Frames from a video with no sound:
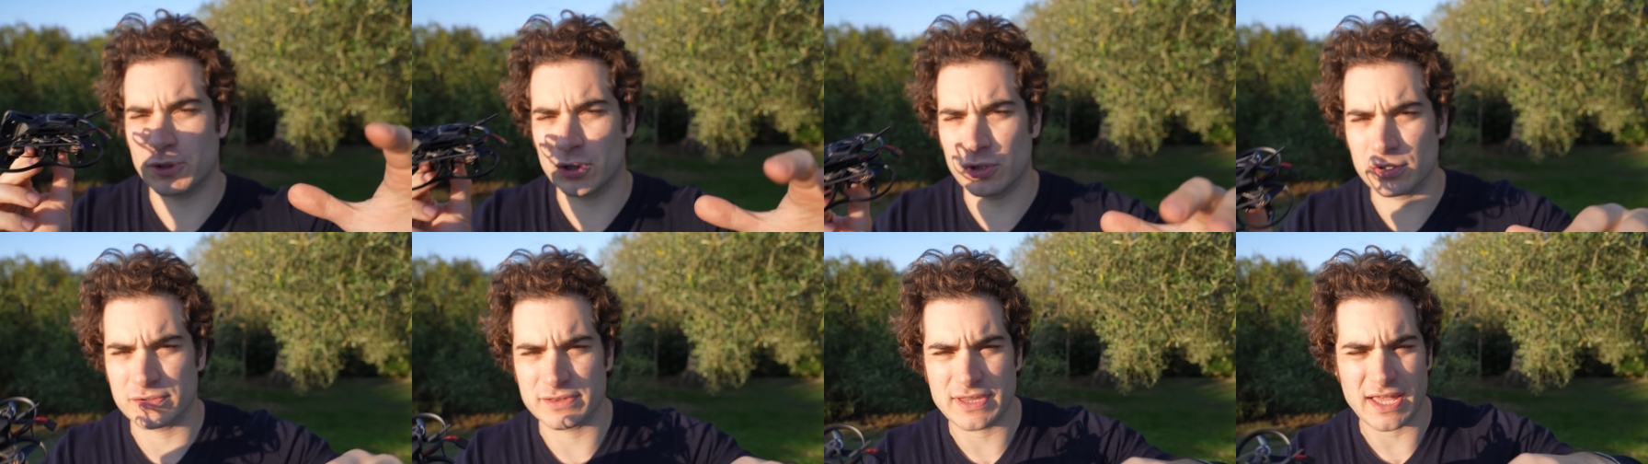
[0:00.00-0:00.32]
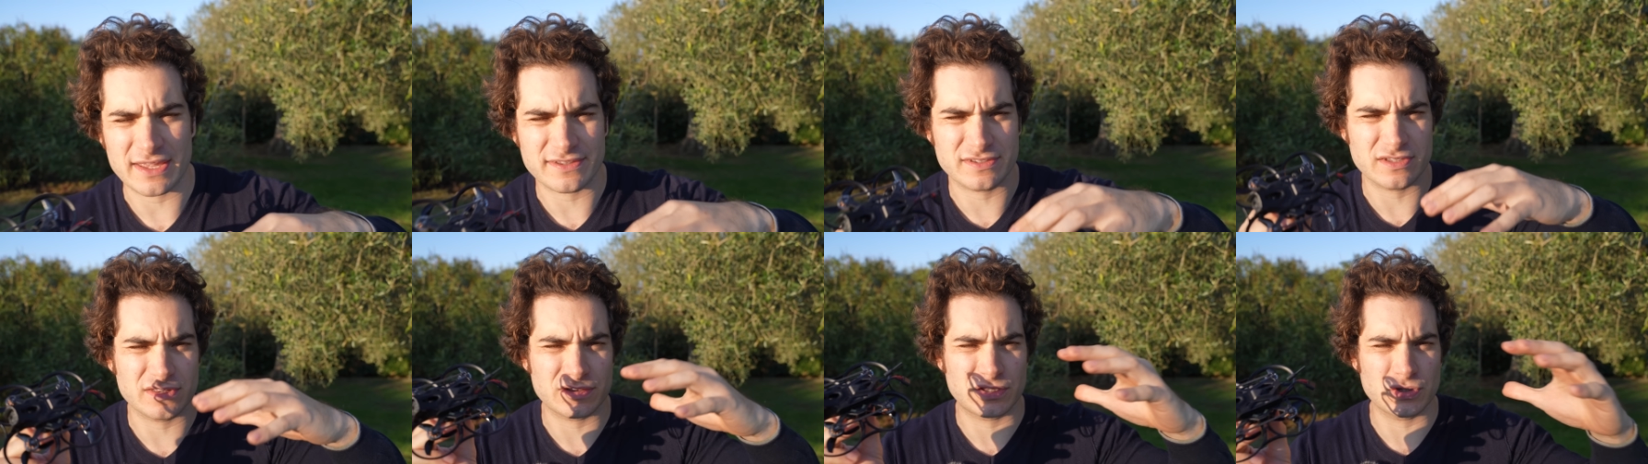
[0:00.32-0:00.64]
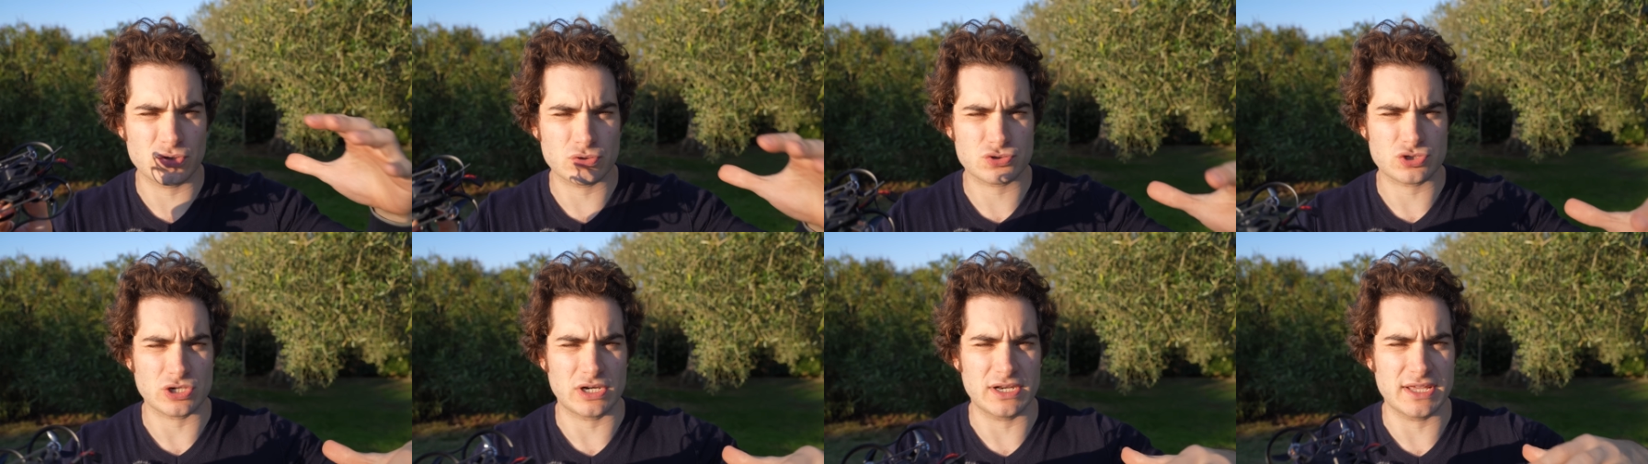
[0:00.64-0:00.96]
Pro doesn't
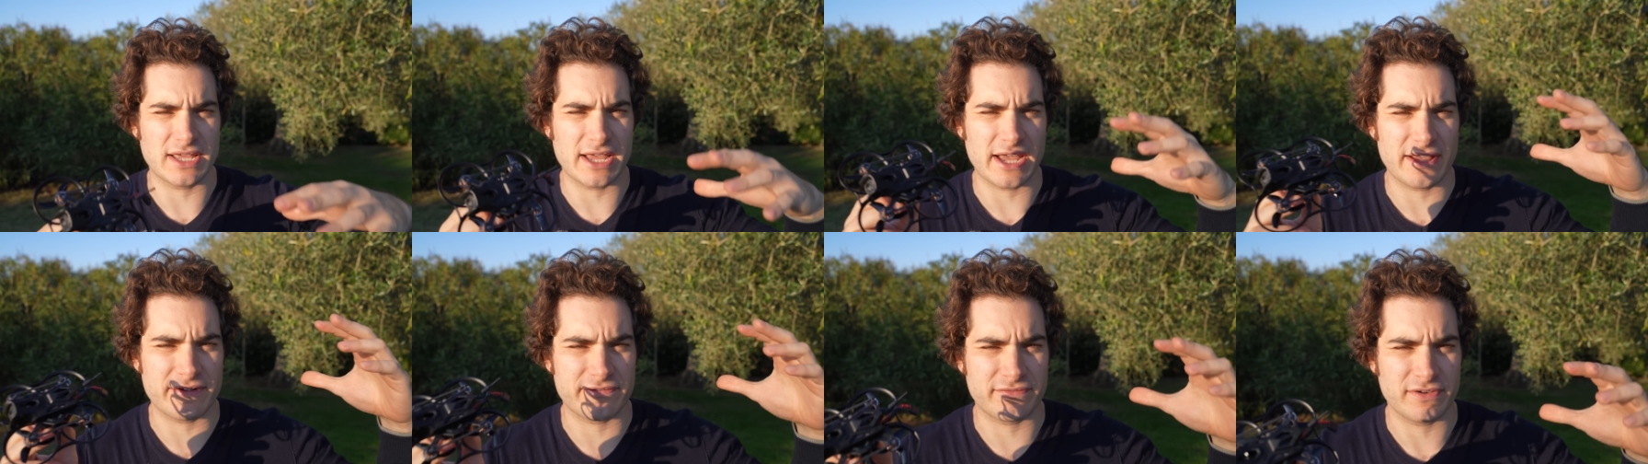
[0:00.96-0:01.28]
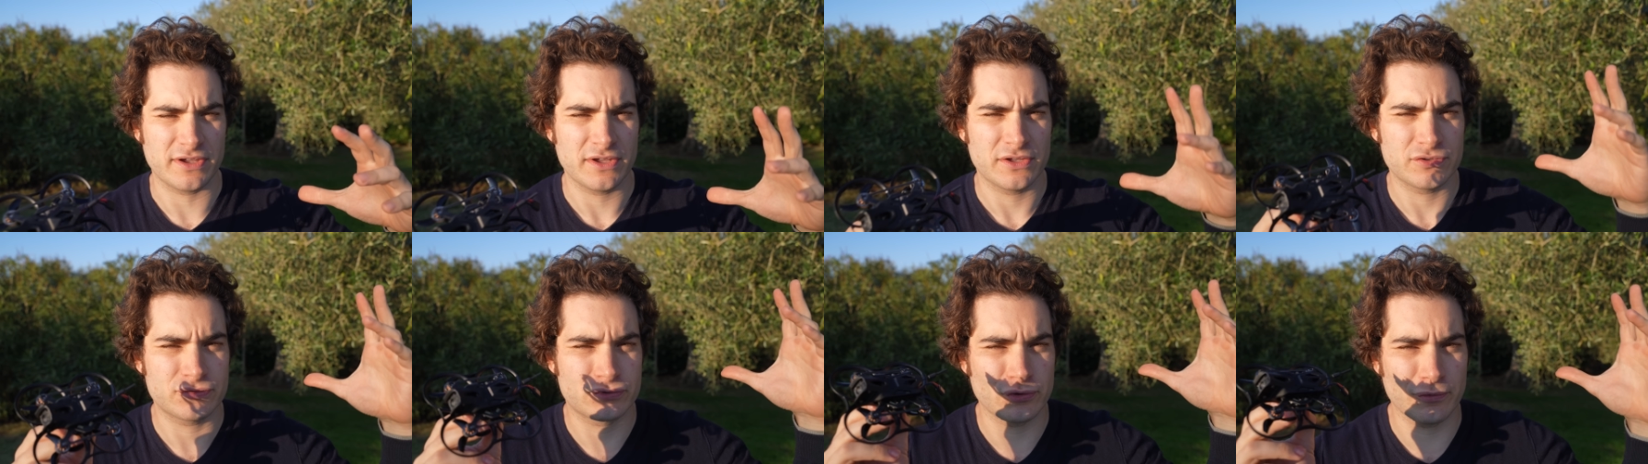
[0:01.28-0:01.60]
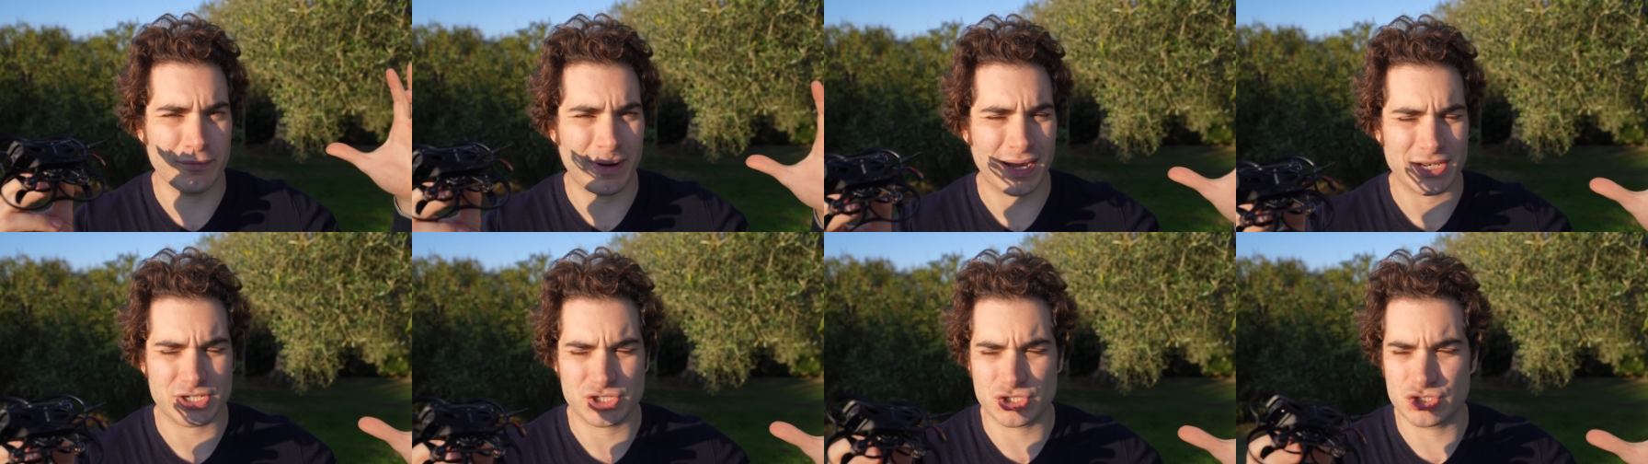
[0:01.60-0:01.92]
usually have
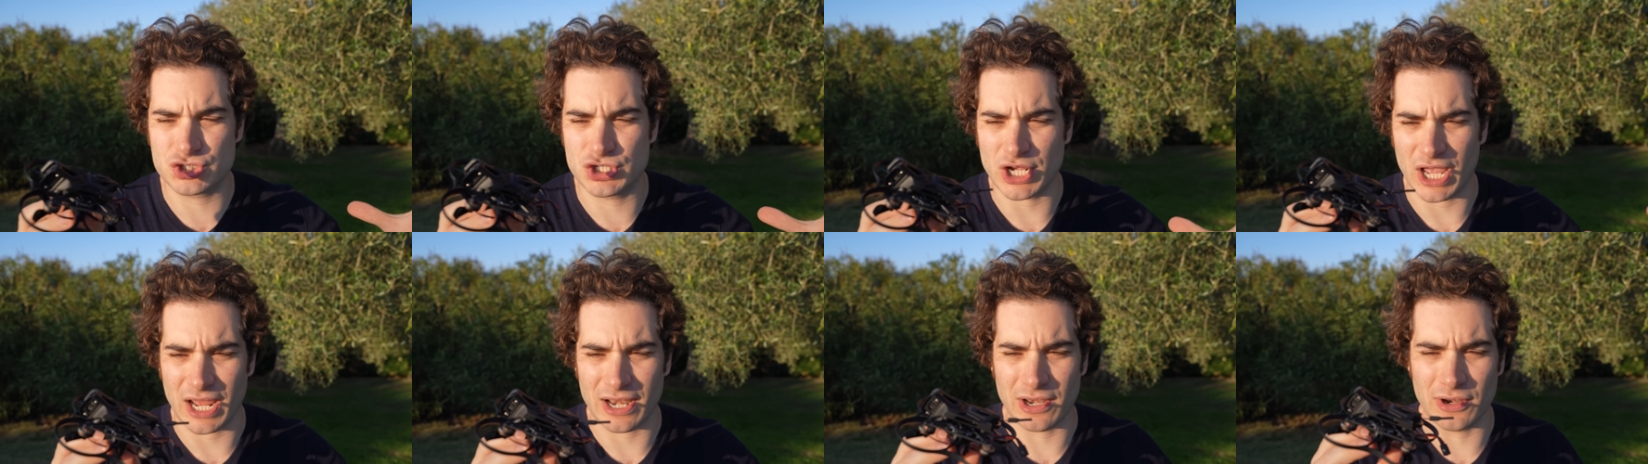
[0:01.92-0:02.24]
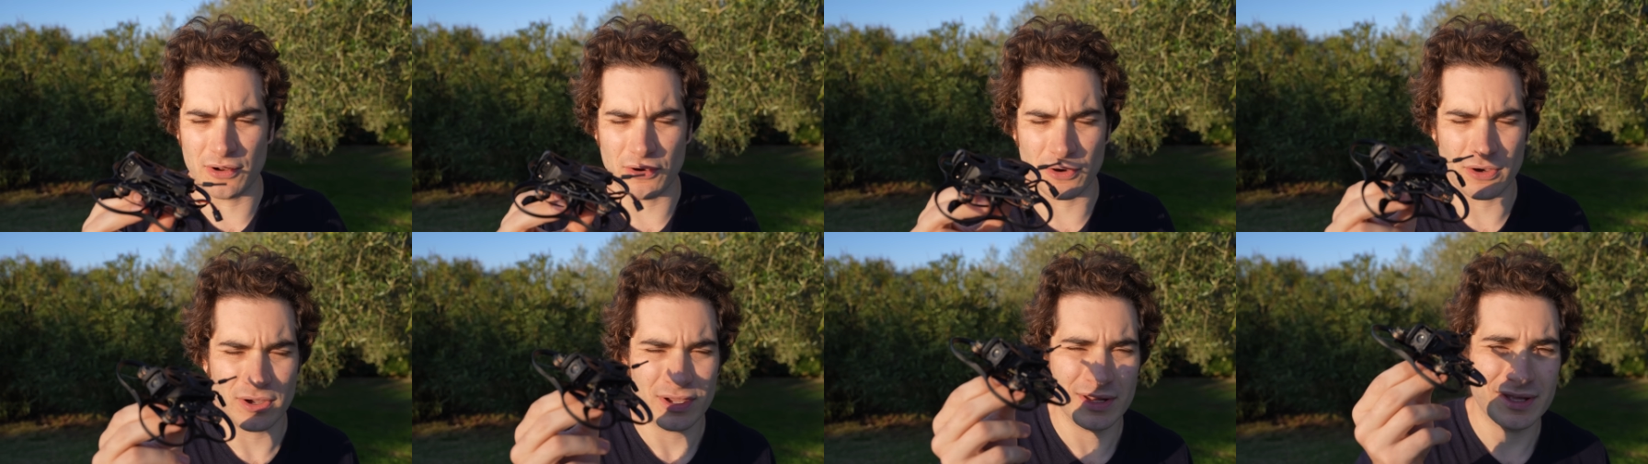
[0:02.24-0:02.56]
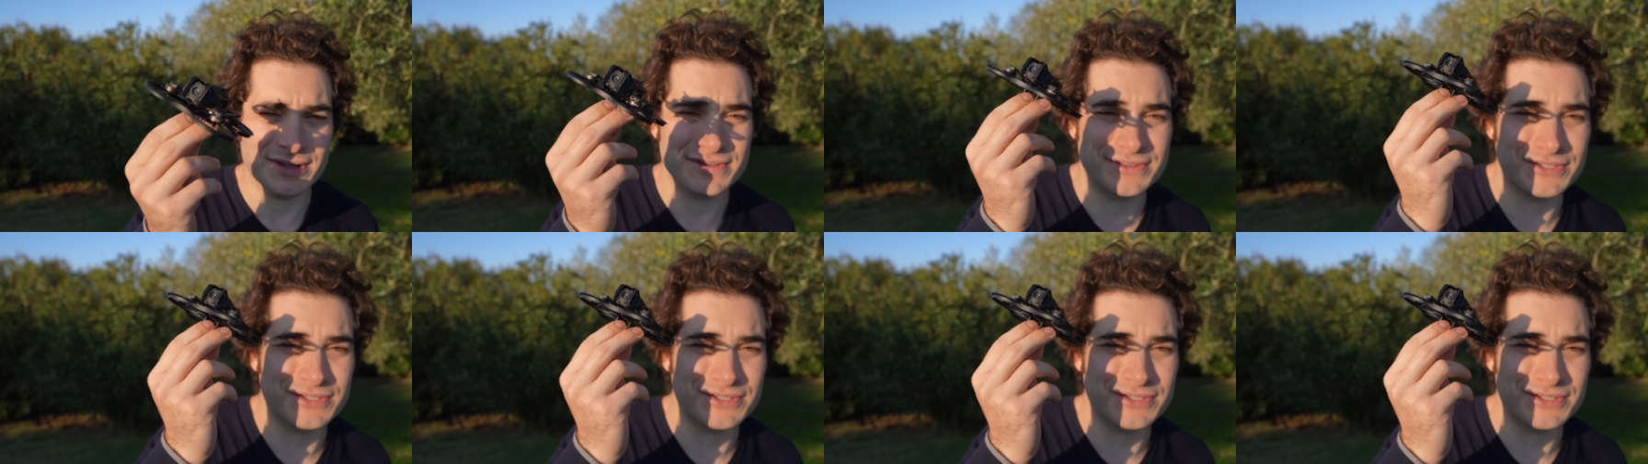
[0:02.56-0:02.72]
too much jello.